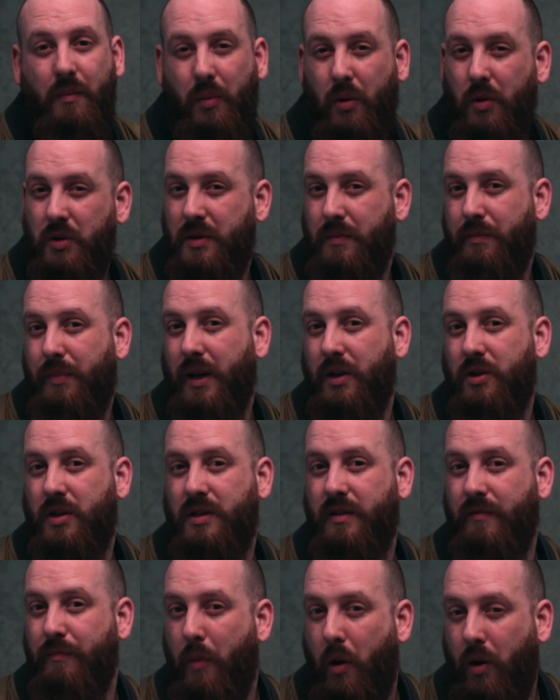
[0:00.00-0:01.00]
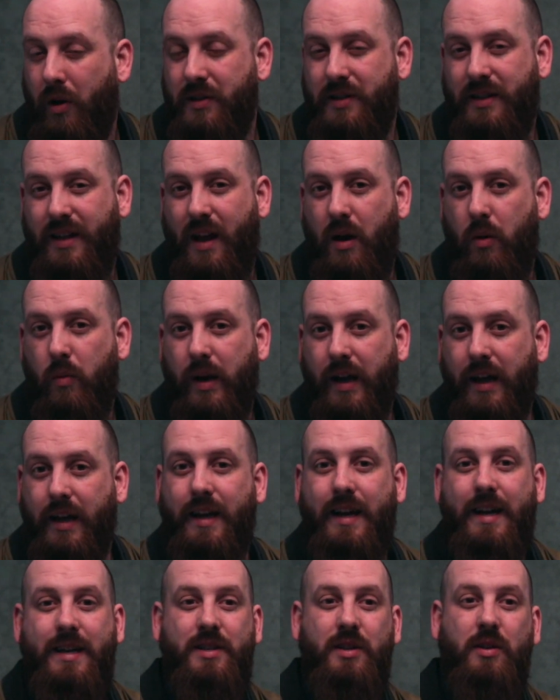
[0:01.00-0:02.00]
posting pictures of models in that
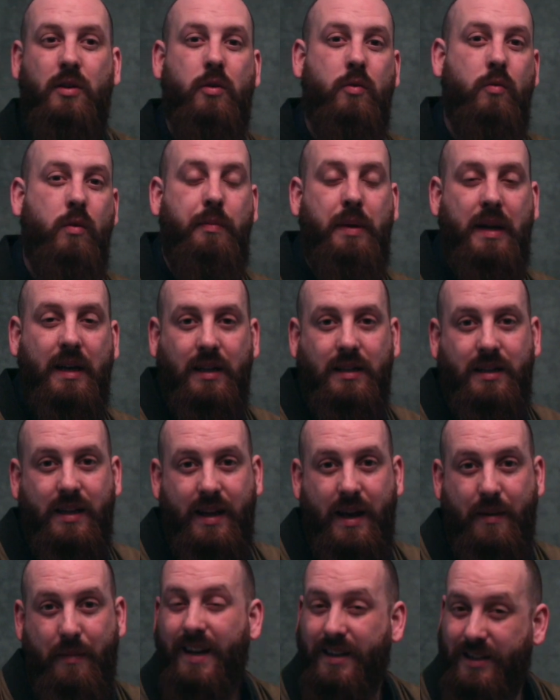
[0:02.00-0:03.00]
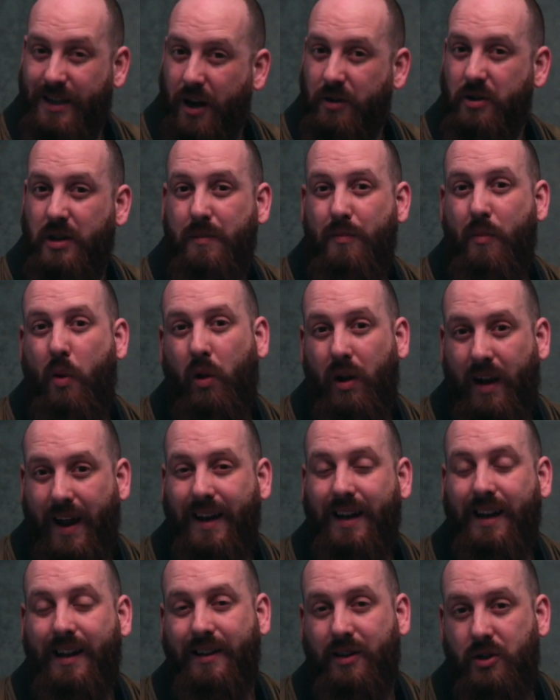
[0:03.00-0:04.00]
way isn't going to appeal to them. It's actually more
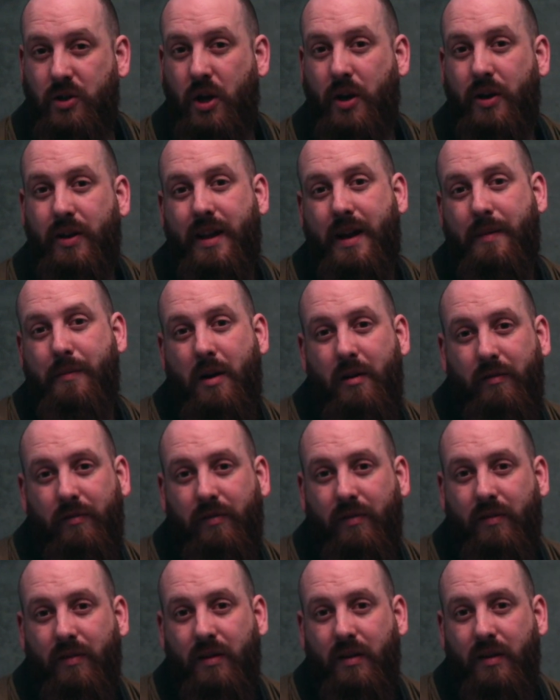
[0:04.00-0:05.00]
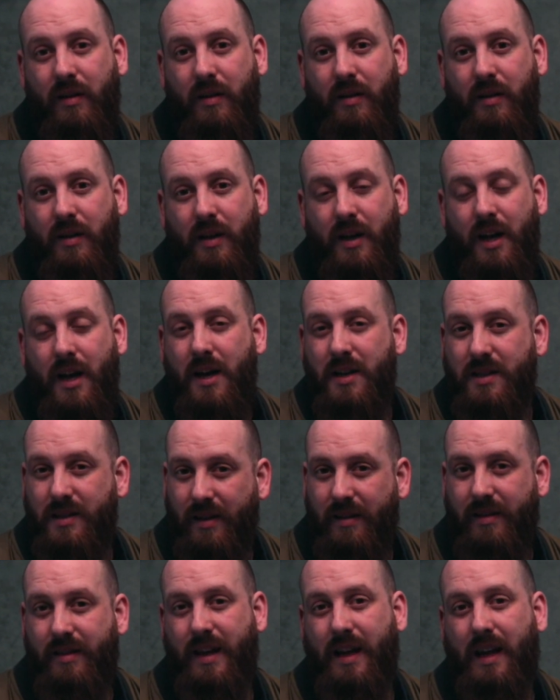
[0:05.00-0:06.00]
likely to turn them off.
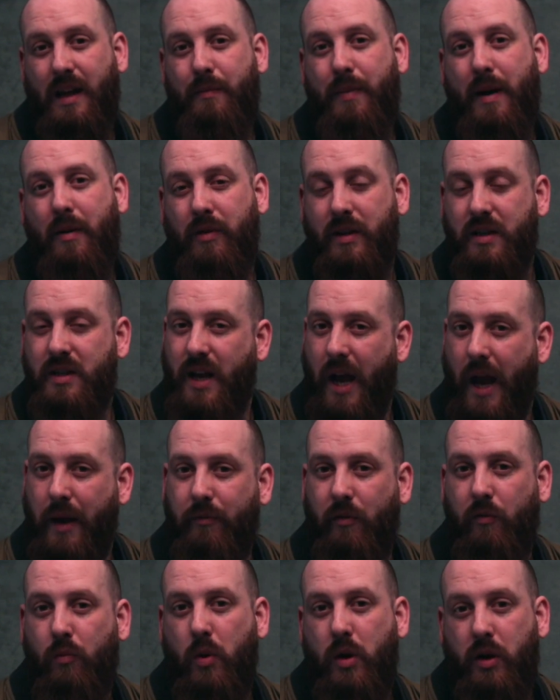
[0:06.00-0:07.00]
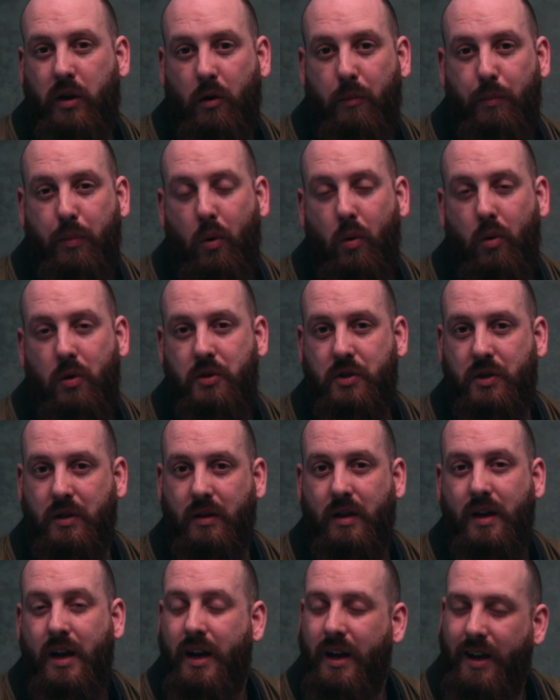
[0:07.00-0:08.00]
So think about the type of work you're
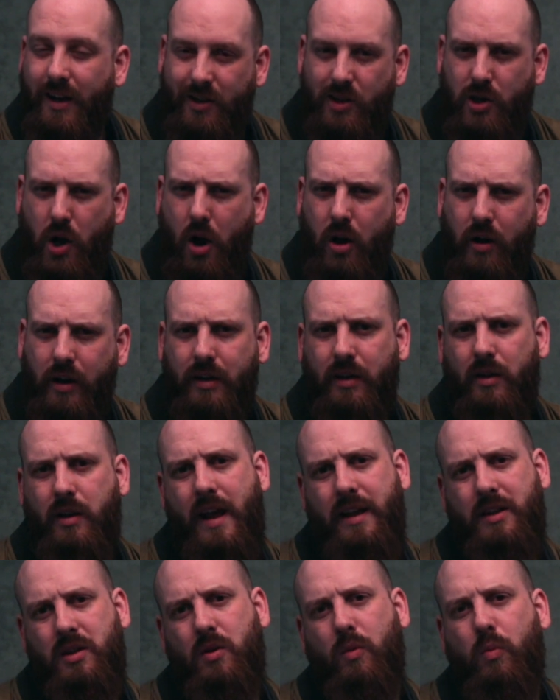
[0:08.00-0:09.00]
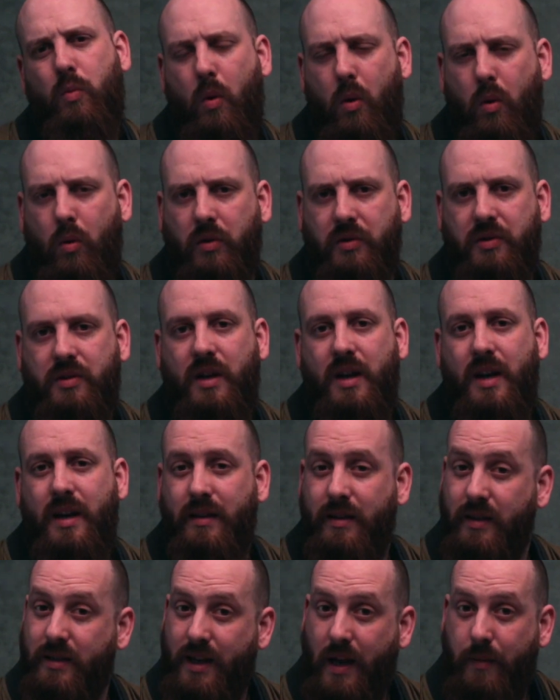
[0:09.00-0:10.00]
posting and target that towards
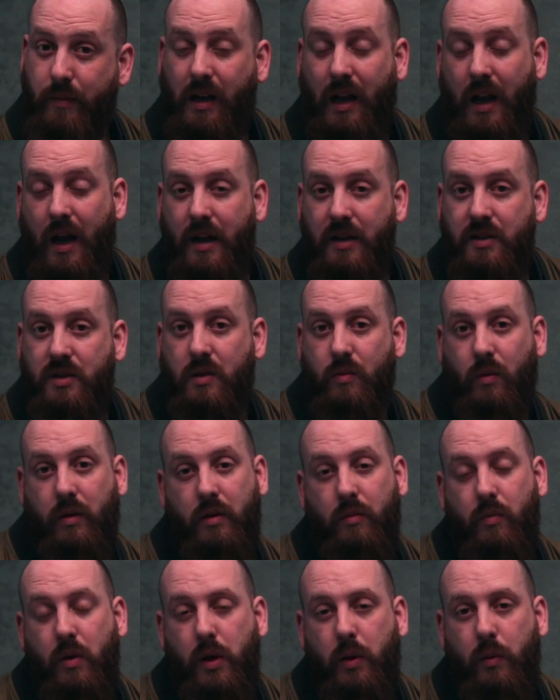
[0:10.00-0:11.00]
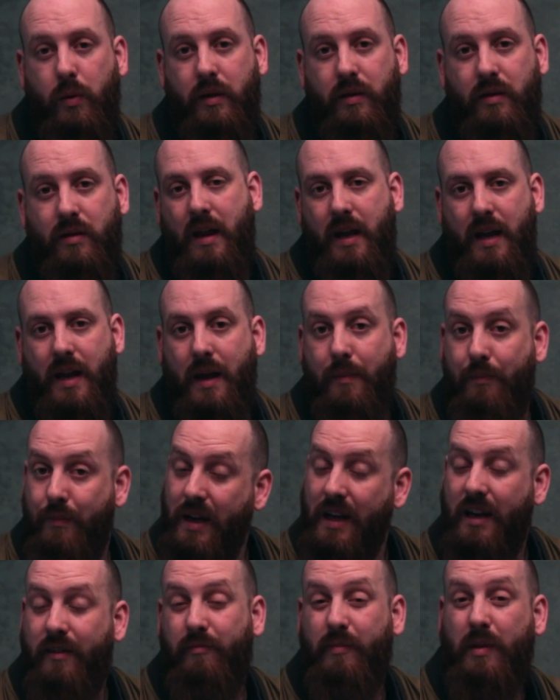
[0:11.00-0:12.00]
the type of clients you want to work with. It
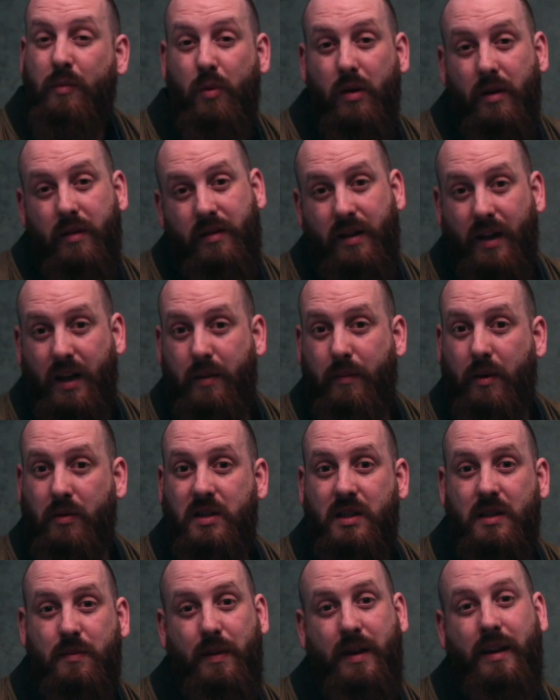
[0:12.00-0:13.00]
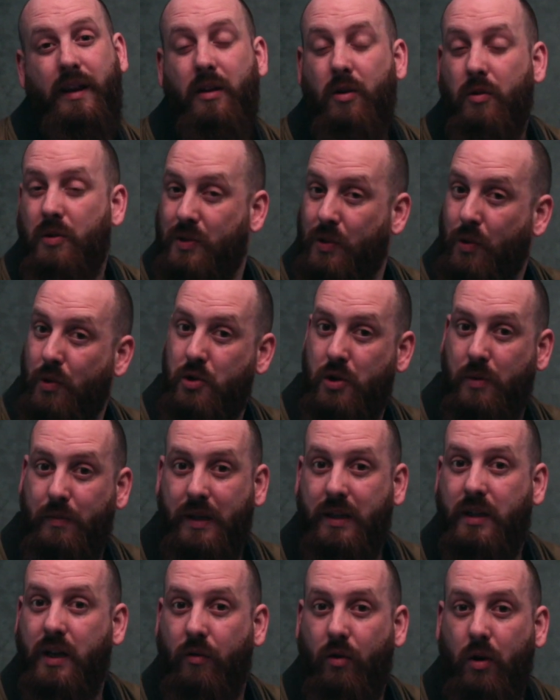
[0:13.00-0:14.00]
may even be worth thinking about splitting your social
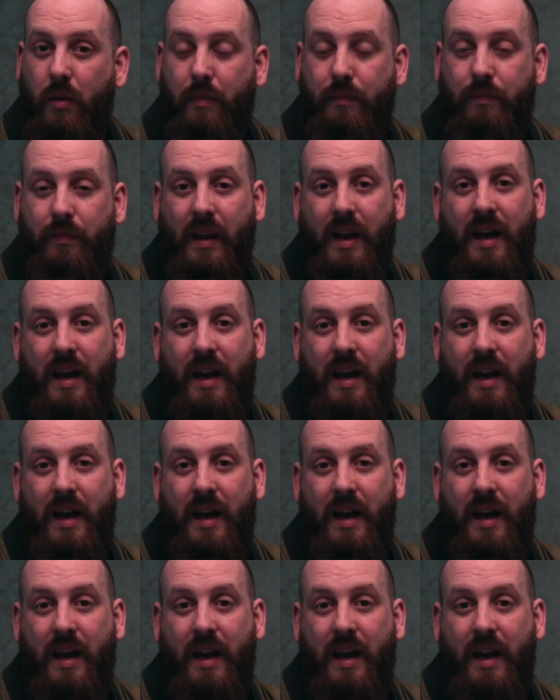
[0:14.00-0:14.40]
media up,